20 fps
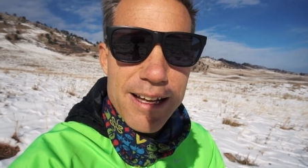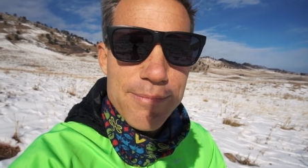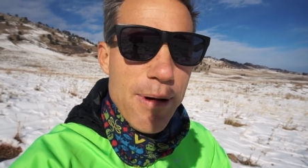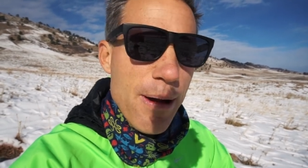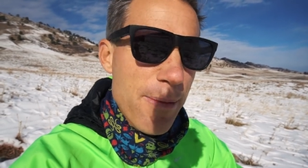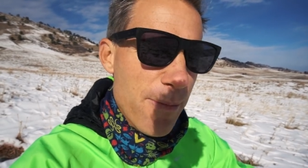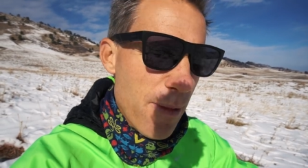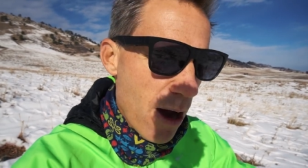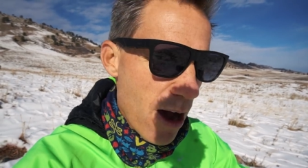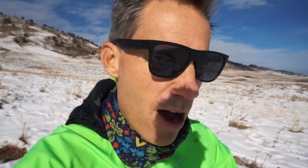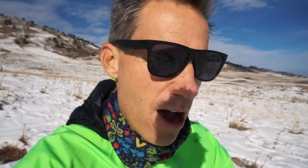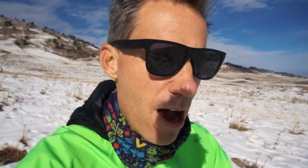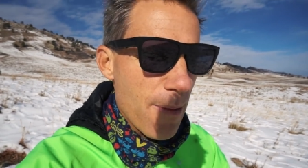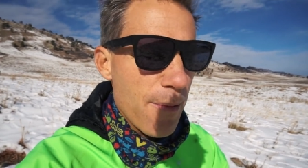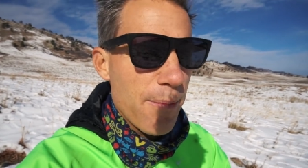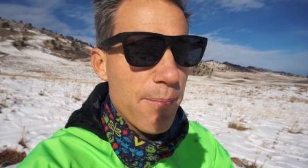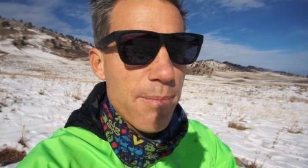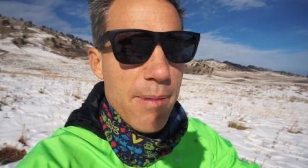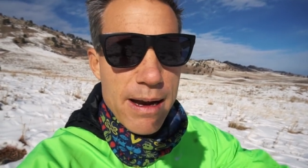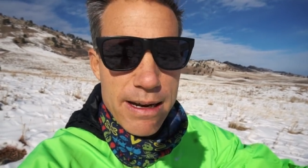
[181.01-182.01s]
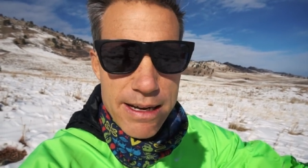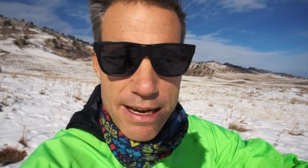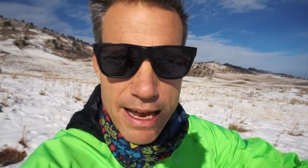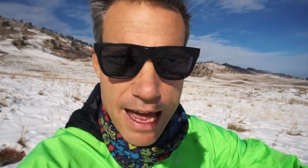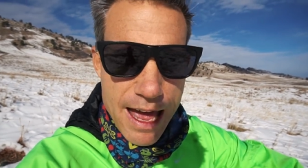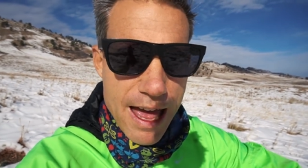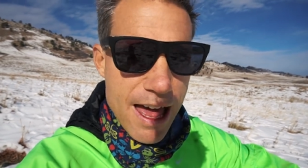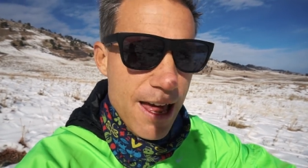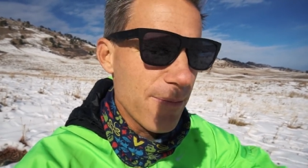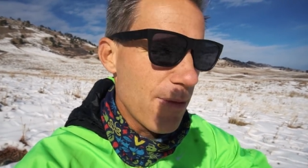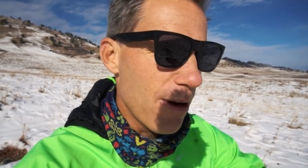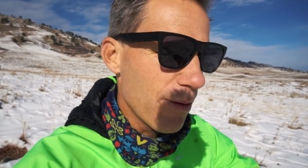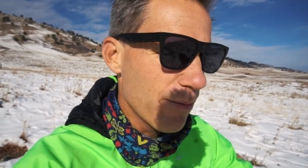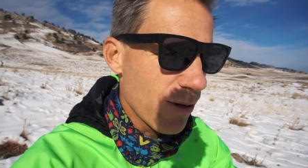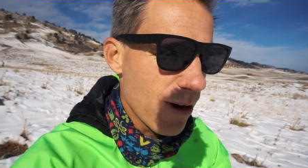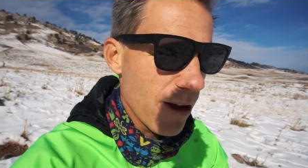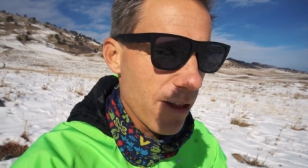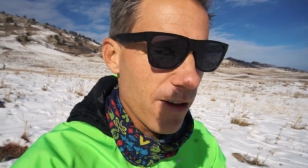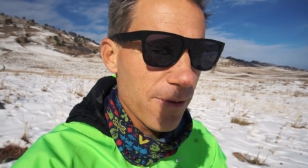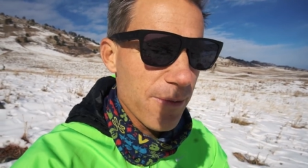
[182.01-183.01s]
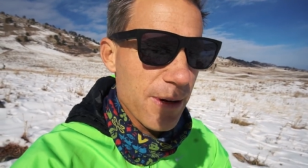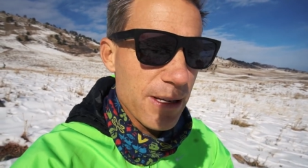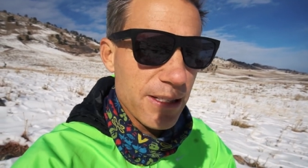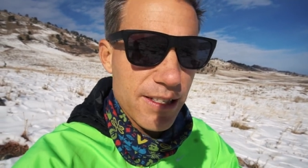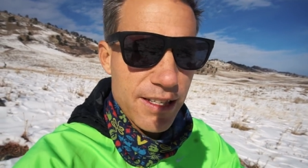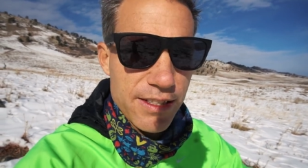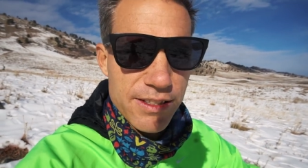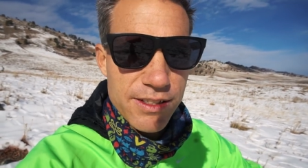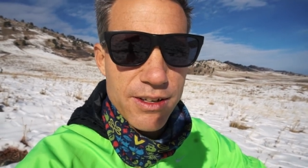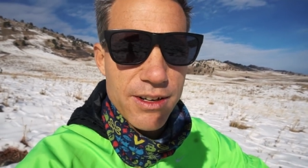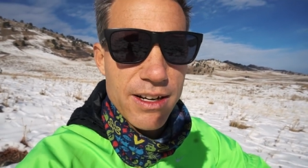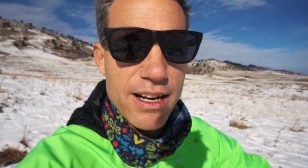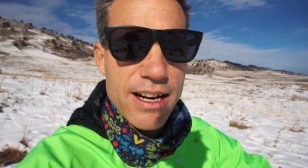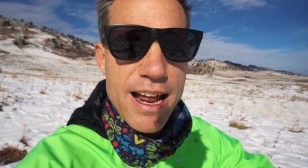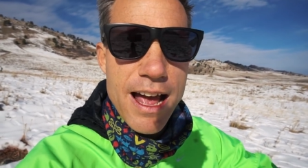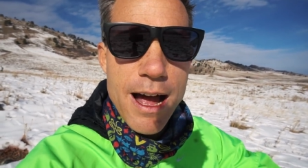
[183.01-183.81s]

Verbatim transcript: my mom, my dad, my brother, my sister, and it